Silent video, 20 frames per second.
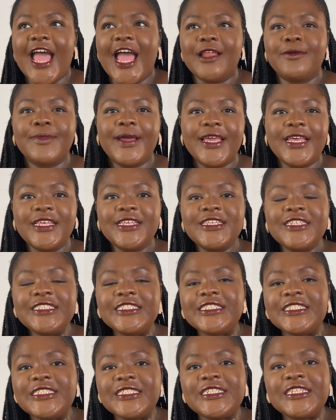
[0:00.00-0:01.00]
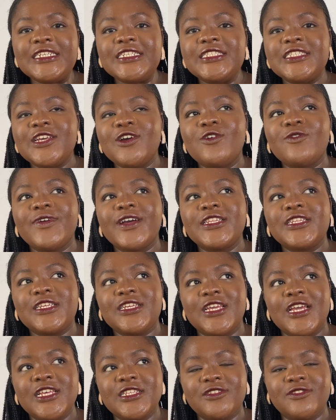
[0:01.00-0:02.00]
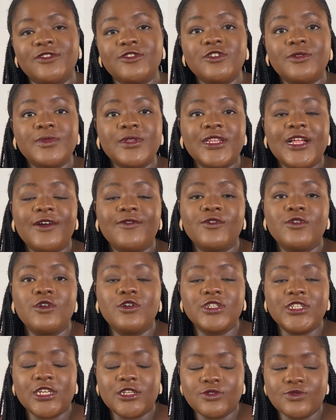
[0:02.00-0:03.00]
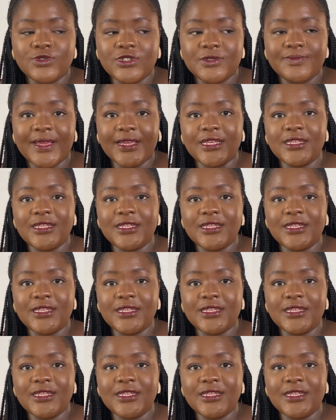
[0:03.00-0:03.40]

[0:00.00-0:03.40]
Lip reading: And my instincts, over the years, there is something I've understood, is my